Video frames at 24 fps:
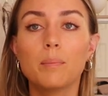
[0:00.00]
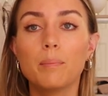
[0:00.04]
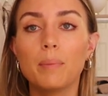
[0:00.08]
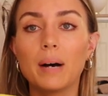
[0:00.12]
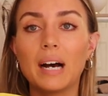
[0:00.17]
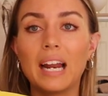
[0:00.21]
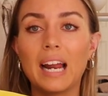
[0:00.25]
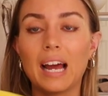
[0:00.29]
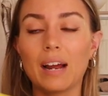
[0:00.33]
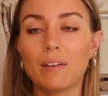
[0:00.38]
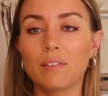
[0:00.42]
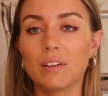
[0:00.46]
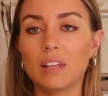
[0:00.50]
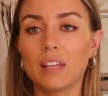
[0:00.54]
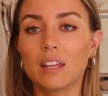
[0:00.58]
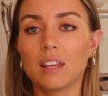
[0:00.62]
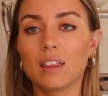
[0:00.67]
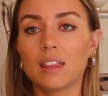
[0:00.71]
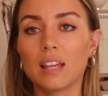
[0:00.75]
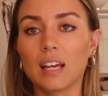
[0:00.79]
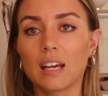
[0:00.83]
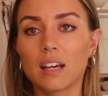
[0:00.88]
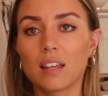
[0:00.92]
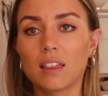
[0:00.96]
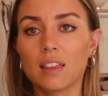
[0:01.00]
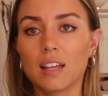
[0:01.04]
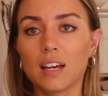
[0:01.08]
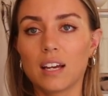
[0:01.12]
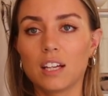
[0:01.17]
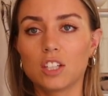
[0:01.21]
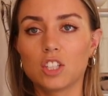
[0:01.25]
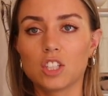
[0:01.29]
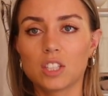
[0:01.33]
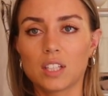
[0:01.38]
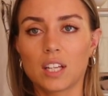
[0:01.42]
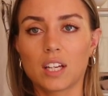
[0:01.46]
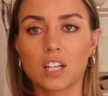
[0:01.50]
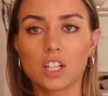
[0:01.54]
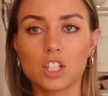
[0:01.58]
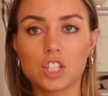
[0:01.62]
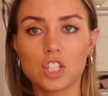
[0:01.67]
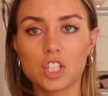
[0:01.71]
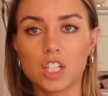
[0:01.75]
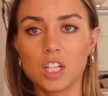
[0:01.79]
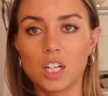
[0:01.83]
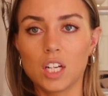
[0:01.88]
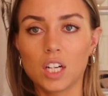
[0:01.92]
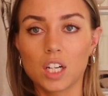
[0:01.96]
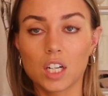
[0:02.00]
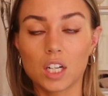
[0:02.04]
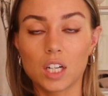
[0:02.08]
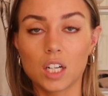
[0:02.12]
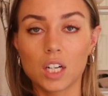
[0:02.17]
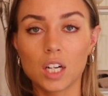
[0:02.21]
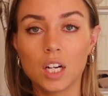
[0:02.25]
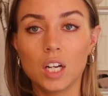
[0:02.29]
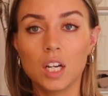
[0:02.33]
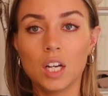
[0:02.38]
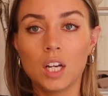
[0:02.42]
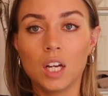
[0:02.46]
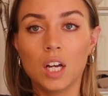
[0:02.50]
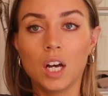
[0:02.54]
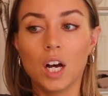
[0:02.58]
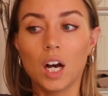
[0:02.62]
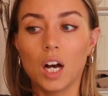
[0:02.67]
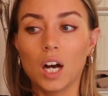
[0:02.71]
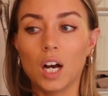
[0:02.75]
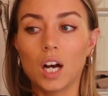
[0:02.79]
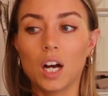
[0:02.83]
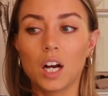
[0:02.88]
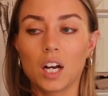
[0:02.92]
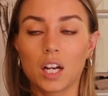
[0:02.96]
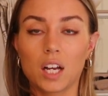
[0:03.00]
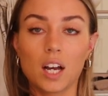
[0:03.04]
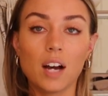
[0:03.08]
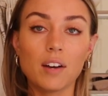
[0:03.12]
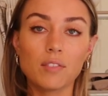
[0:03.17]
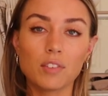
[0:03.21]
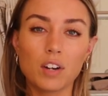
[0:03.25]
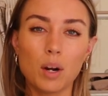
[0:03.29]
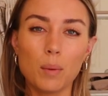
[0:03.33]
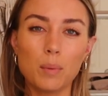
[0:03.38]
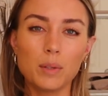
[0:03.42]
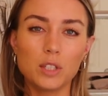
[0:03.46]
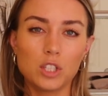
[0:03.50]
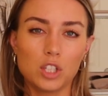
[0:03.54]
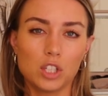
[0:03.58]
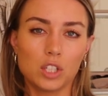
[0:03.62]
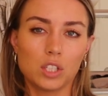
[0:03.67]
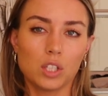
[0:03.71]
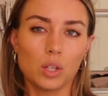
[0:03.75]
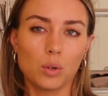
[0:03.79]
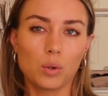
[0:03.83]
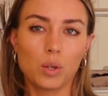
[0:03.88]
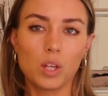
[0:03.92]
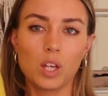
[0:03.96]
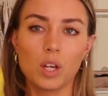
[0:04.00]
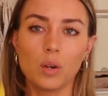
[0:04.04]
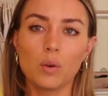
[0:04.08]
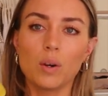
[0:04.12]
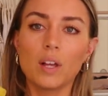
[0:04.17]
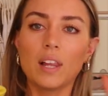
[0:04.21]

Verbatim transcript: But I really think that just like a sheer uh, cover up is just so cute.